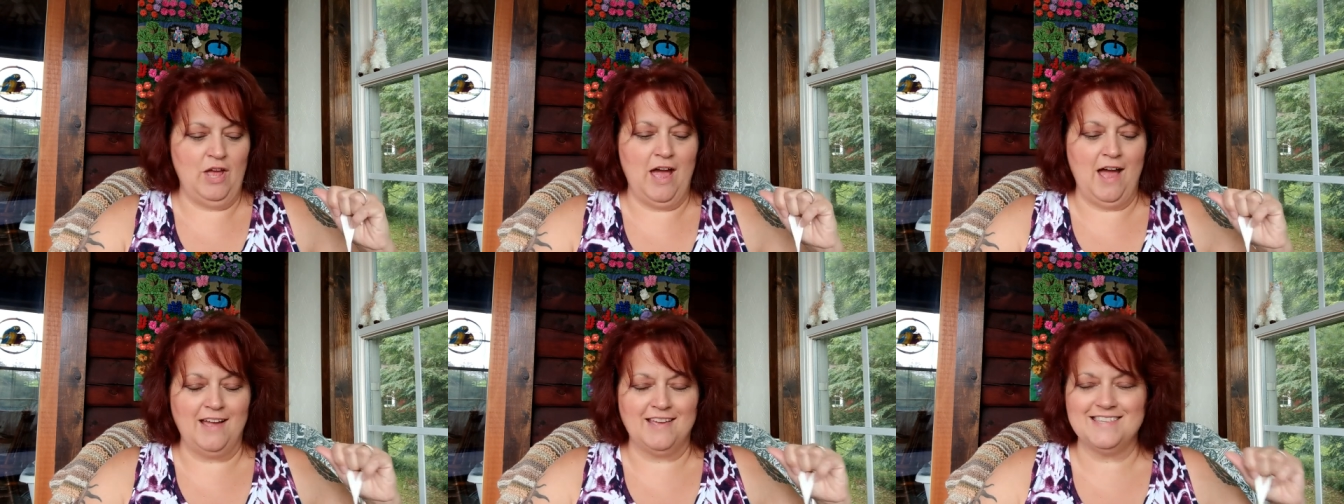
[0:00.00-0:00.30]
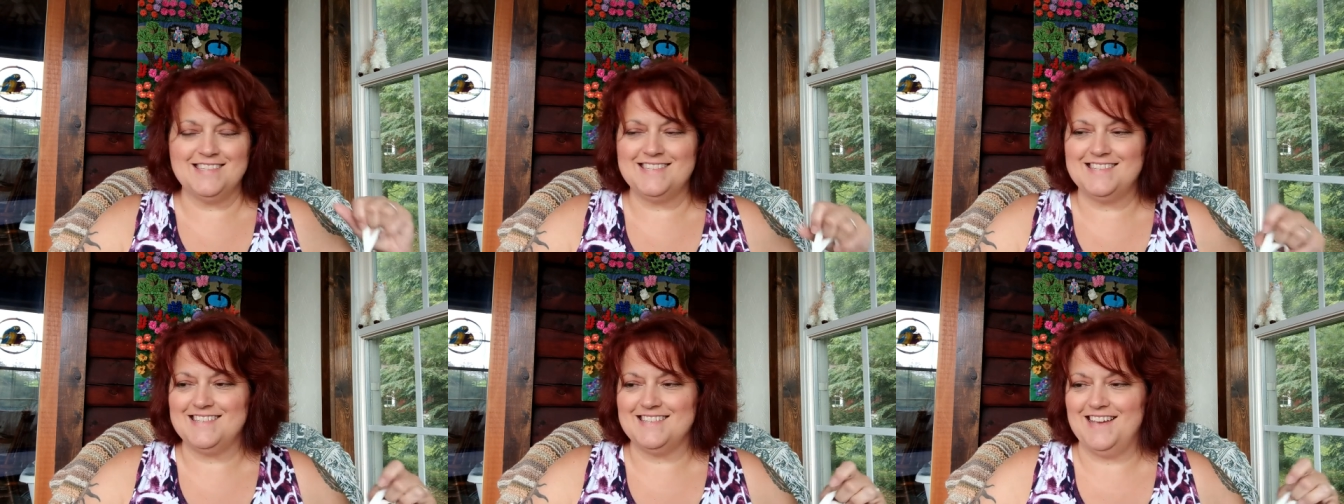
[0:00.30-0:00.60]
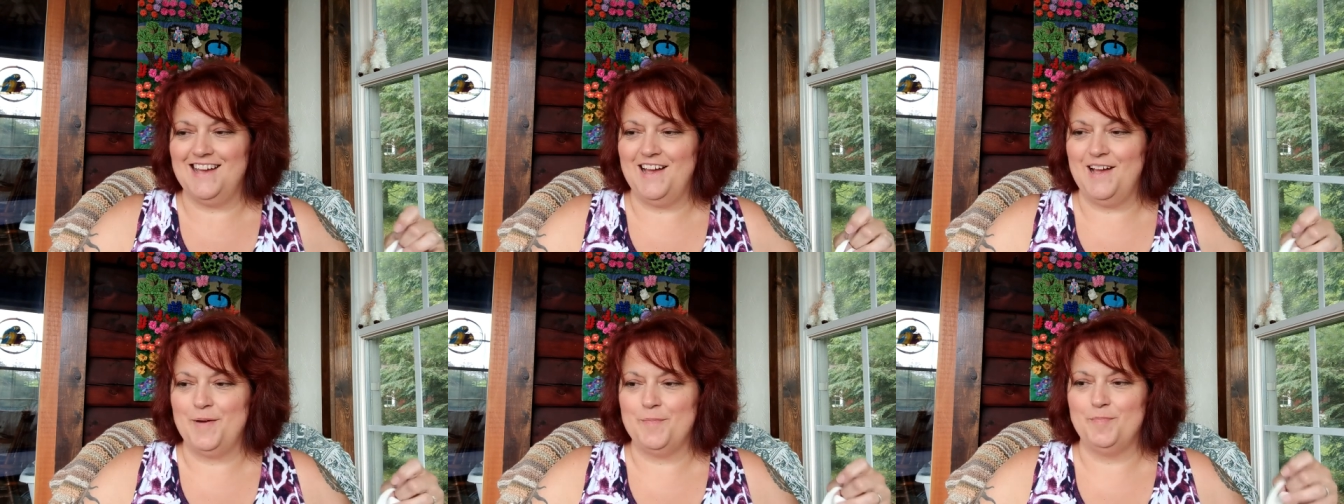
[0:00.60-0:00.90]
next.
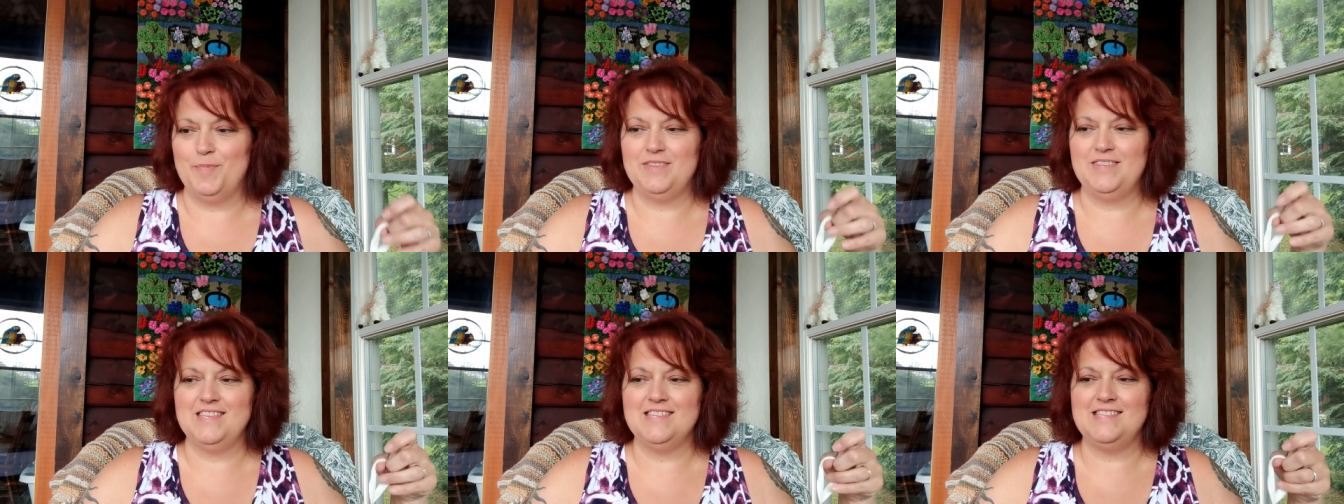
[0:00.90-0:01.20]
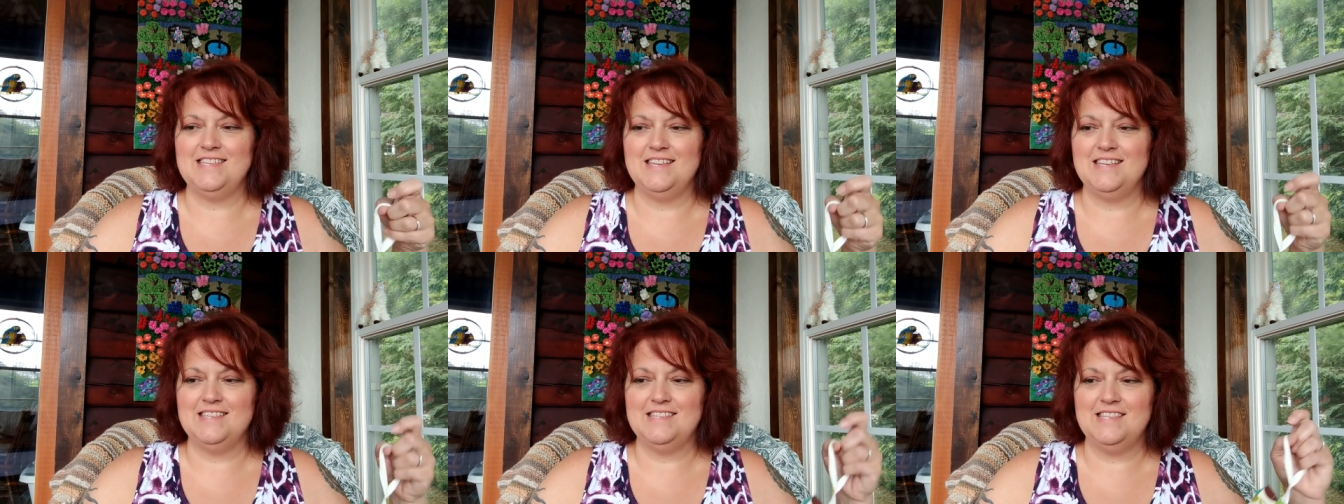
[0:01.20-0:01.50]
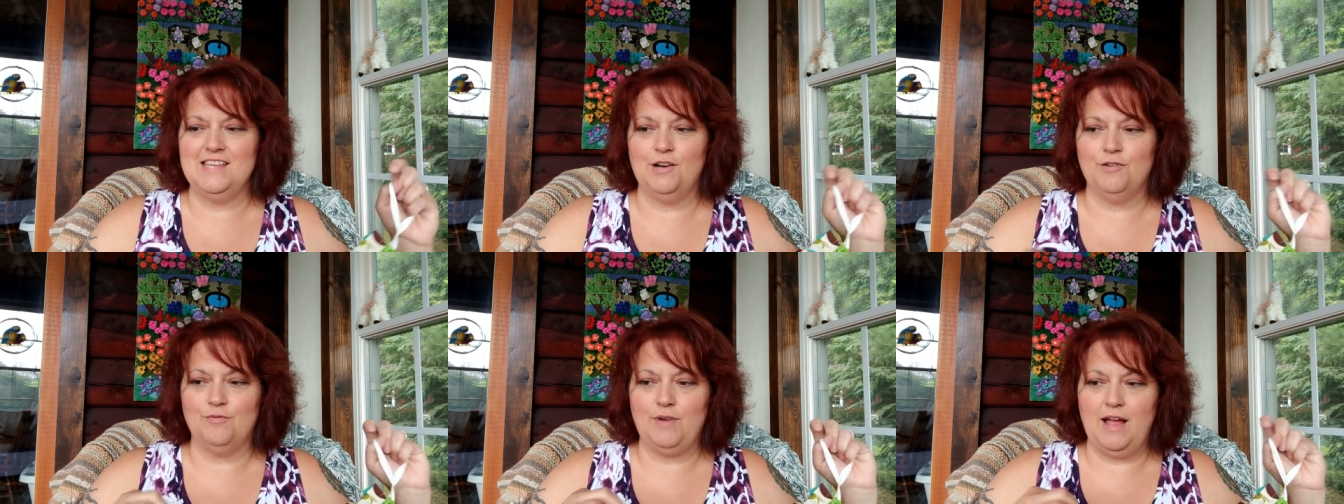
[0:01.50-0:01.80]
Um, but this is
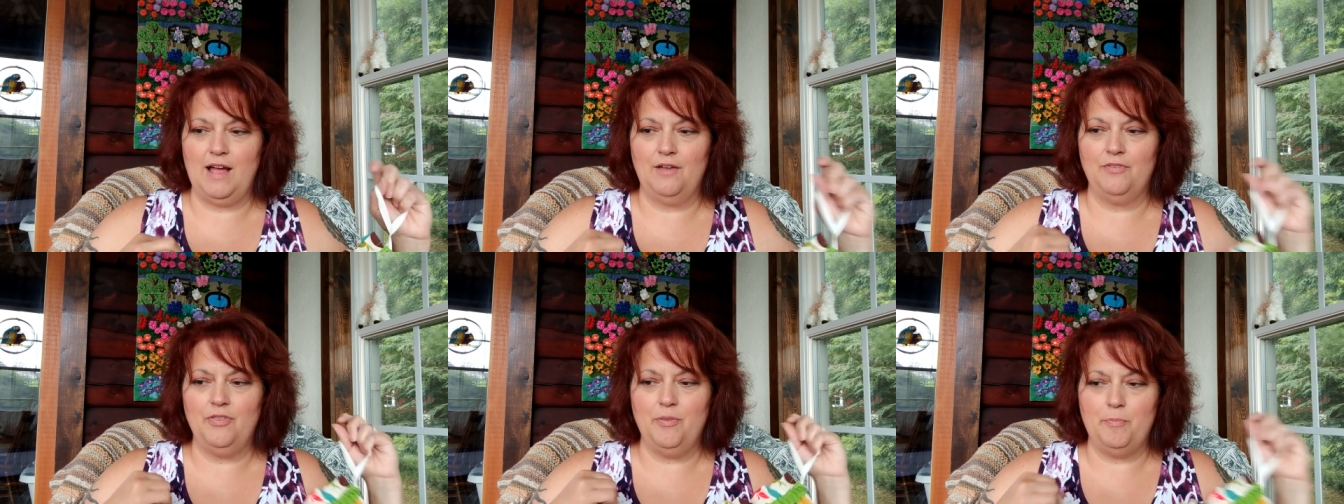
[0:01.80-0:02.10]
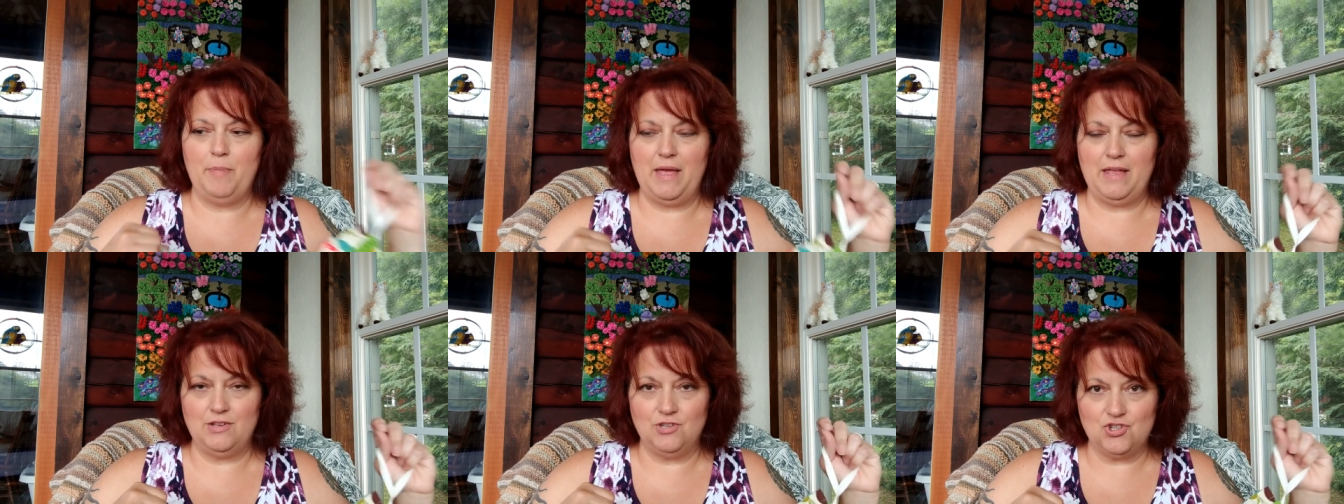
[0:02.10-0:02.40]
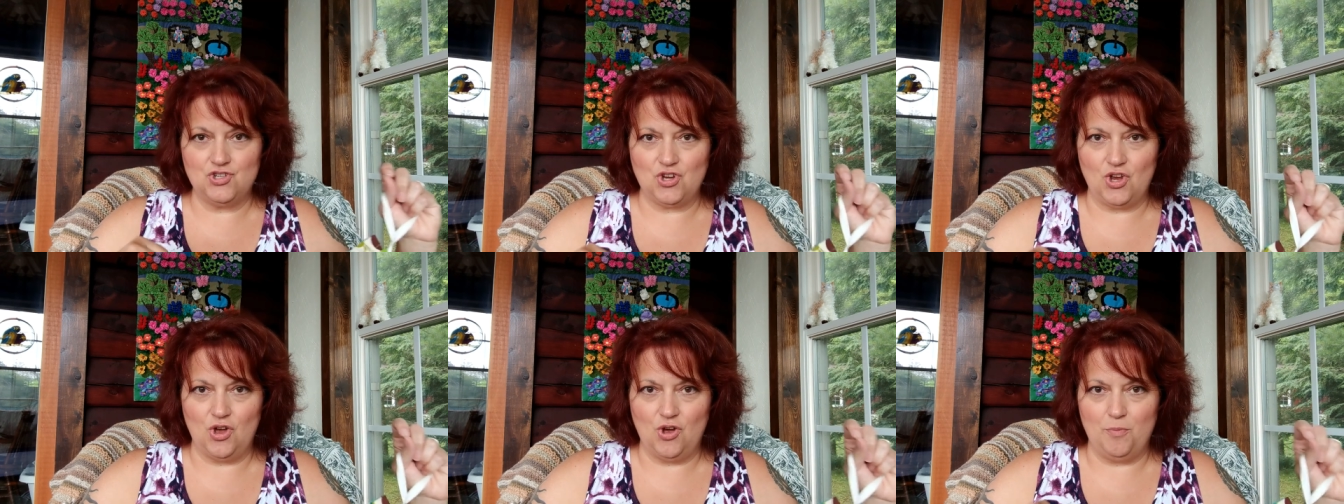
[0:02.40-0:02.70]
the Around the Bend
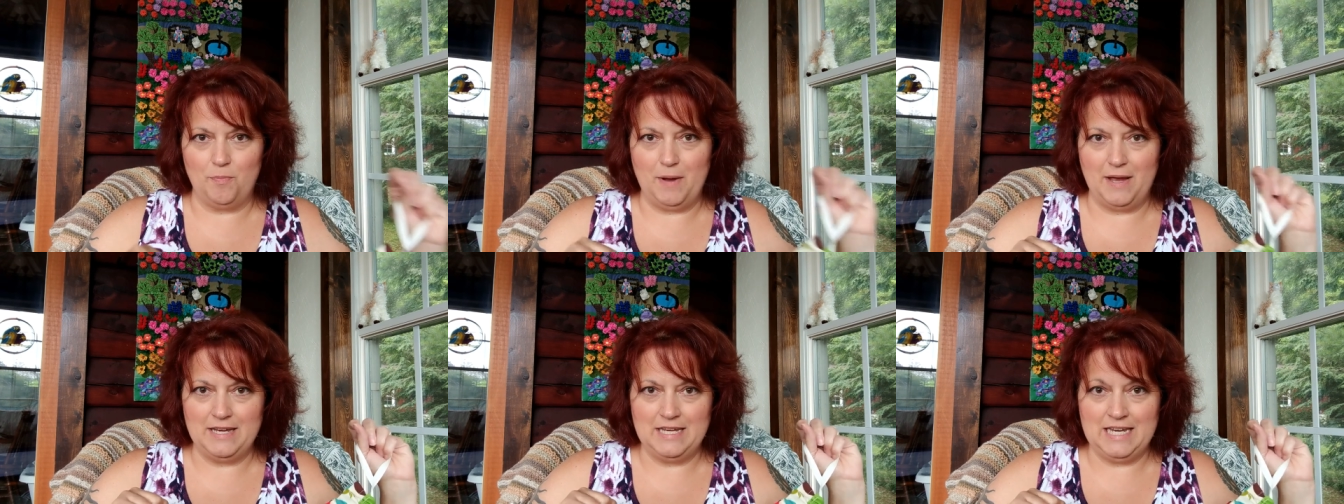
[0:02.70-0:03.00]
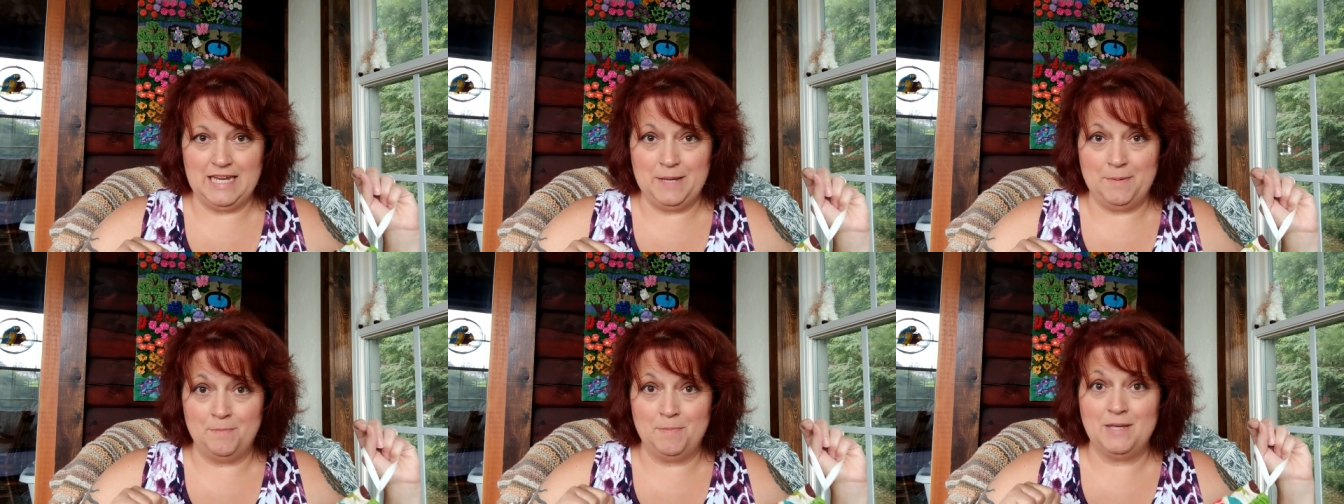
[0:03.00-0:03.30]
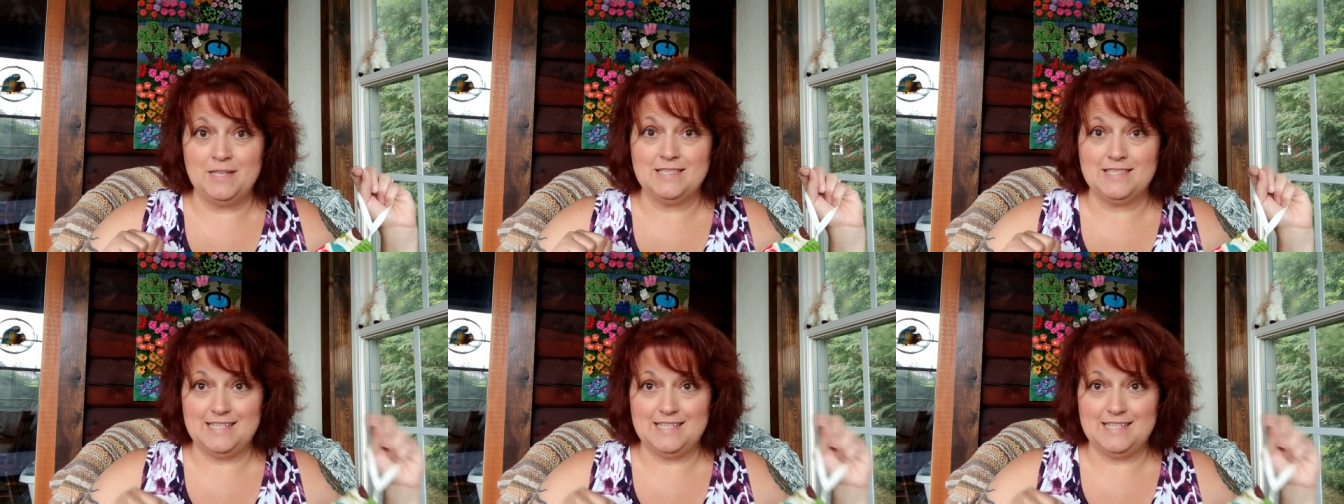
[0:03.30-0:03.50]
shawl by Nim